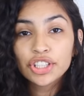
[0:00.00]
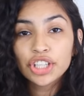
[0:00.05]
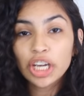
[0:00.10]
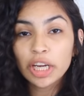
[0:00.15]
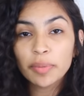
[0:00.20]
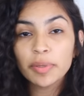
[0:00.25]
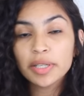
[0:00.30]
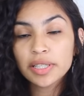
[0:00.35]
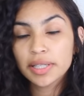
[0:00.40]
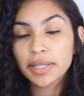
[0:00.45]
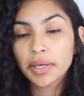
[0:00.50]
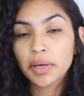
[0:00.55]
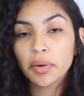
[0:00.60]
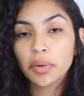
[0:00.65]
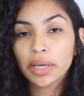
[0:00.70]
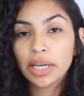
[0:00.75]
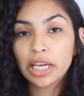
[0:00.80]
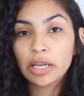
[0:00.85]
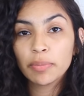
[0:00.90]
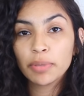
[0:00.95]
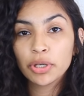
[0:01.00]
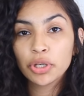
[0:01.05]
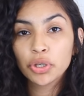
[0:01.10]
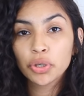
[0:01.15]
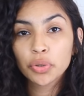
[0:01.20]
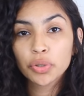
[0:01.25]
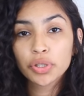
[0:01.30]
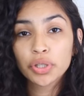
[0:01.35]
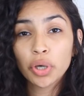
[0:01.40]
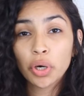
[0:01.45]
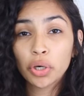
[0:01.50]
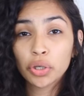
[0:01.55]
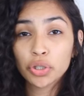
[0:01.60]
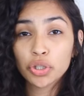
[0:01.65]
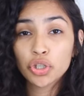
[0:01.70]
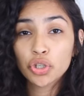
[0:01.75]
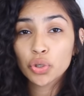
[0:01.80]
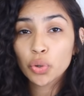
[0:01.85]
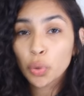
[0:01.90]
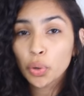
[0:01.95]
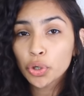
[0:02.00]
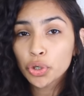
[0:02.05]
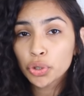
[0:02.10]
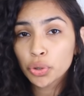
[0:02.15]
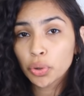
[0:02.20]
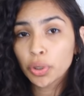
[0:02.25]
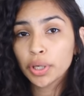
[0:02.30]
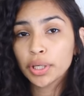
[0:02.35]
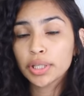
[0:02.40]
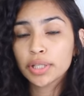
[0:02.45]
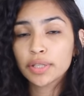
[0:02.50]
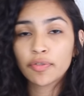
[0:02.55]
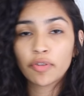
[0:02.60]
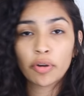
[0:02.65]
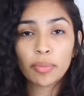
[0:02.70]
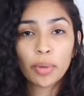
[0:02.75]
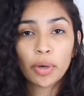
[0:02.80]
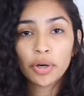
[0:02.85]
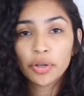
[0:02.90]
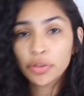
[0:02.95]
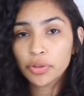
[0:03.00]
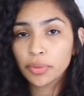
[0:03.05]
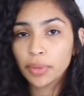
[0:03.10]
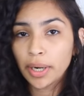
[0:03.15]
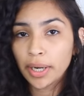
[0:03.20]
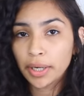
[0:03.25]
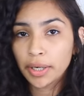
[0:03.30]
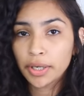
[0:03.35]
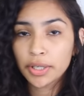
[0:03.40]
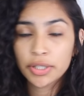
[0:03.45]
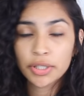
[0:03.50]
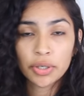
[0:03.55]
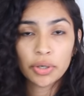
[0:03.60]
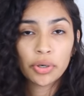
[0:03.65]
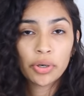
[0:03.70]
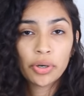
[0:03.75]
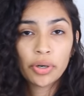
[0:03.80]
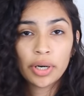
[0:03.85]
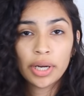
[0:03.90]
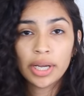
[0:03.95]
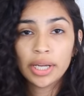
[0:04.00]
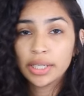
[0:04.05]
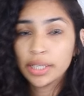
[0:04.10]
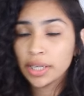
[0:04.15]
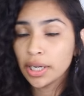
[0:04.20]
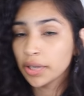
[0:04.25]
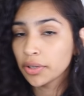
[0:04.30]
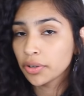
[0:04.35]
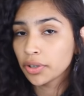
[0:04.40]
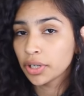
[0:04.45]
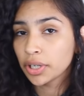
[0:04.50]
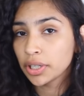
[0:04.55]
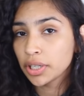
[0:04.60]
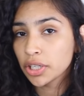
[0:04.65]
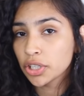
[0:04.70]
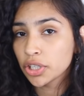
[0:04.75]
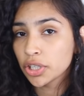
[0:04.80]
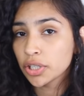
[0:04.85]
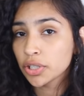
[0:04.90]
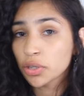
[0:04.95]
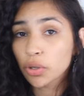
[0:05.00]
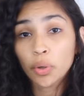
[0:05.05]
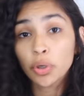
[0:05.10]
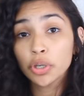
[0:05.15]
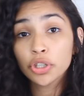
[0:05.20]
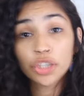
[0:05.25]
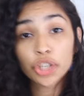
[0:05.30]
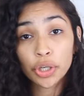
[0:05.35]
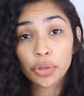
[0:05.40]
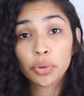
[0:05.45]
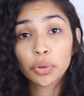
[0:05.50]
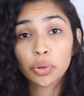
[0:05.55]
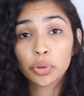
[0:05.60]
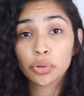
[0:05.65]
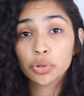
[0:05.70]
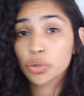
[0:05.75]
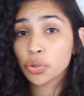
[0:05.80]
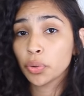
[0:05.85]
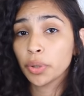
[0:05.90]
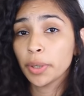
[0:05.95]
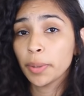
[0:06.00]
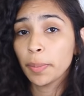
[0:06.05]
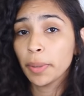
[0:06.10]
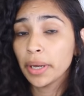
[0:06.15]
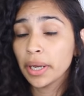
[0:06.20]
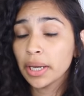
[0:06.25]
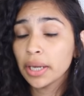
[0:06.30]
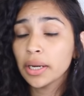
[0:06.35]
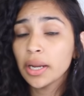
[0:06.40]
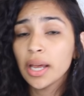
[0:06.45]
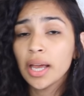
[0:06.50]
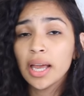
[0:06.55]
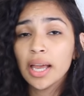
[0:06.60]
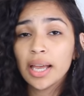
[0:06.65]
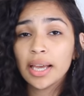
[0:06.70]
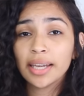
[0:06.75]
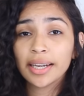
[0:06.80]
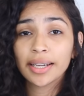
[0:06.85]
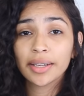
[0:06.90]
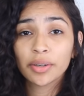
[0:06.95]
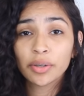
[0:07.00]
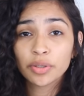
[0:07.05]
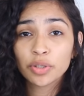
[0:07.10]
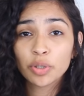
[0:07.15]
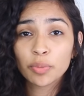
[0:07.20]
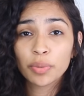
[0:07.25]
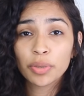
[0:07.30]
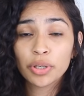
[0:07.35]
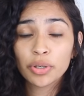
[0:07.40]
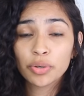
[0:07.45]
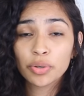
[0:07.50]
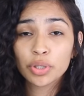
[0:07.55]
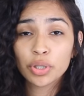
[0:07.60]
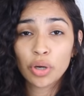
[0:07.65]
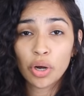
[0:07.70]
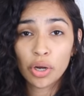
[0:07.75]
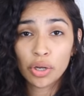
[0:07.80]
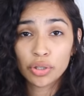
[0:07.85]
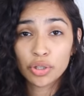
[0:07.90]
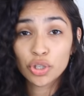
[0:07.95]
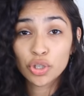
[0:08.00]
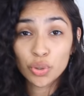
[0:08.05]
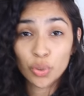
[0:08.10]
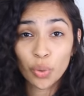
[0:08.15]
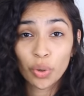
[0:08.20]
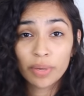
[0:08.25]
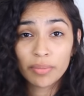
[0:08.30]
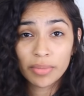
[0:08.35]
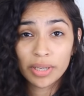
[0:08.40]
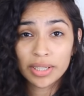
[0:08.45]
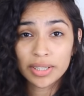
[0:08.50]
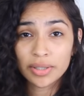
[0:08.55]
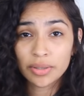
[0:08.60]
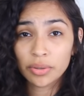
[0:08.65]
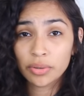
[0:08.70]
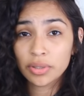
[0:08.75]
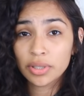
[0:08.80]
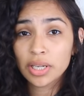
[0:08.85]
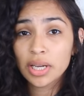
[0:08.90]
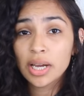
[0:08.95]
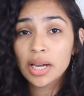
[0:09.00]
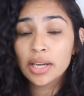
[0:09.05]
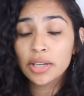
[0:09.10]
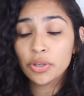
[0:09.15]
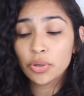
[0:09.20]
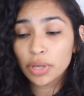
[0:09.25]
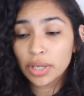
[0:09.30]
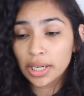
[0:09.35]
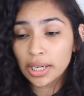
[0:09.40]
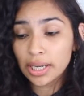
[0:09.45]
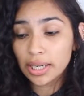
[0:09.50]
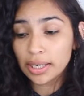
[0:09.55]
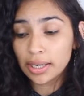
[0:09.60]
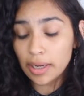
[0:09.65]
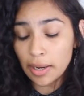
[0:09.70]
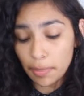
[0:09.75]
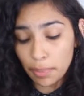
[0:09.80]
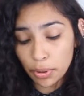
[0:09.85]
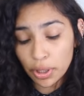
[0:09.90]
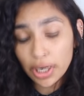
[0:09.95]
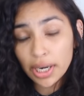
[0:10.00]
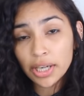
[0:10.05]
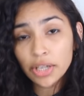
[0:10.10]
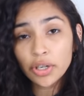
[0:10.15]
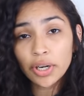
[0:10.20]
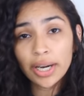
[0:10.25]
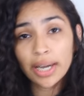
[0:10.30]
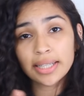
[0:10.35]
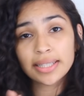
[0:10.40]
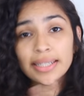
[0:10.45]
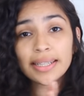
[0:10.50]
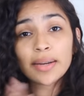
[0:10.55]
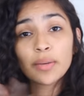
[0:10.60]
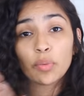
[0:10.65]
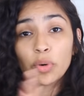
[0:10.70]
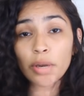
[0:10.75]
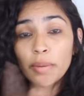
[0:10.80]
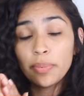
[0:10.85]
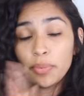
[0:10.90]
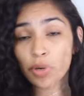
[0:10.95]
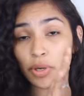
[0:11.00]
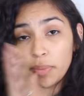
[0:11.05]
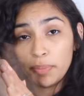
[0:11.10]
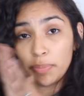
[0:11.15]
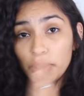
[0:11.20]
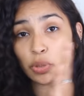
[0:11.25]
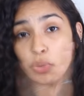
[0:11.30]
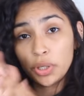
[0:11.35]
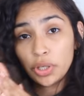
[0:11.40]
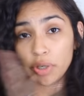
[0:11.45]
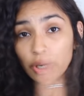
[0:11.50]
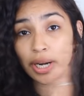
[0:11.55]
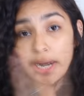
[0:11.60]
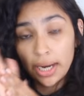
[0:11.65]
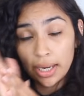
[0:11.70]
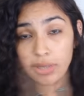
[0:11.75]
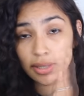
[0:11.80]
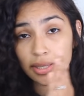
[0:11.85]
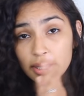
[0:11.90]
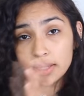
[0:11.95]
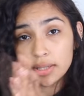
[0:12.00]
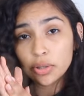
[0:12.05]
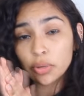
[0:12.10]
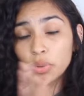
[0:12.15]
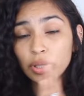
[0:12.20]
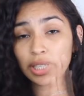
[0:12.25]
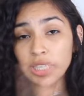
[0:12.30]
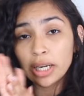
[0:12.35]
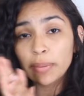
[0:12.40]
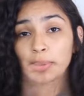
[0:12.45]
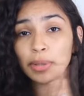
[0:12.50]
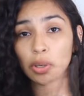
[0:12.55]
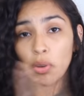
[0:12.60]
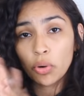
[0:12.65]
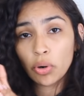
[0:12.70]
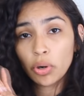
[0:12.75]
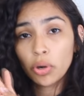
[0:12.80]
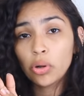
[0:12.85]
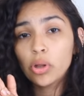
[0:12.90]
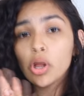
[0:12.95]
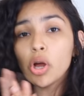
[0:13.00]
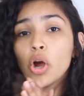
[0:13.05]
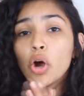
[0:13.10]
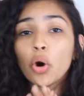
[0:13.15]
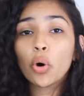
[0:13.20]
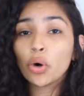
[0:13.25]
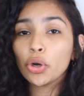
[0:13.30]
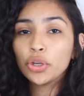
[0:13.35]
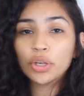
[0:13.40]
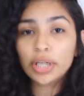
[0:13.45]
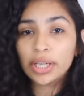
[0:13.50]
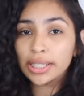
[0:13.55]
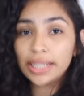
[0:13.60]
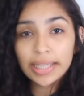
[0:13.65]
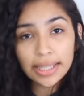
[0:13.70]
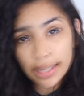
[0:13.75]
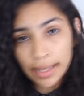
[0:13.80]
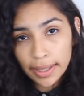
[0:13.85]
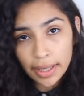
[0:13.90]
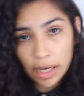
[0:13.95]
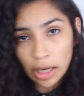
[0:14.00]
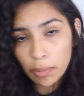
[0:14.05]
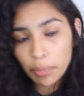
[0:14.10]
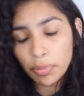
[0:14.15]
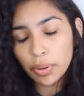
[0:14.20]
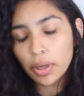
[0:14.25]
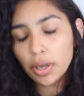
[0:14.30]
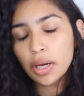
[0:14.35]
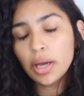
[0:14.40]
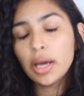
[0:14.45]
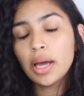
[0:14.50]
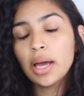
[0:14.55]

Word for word: JBCO can be used on sore joints from arthritis or any other conditions or general joint pain, and it can also be used on sore muscles. You can put it in your hands and then rub between your hands to heat up the oil, or you can heat it up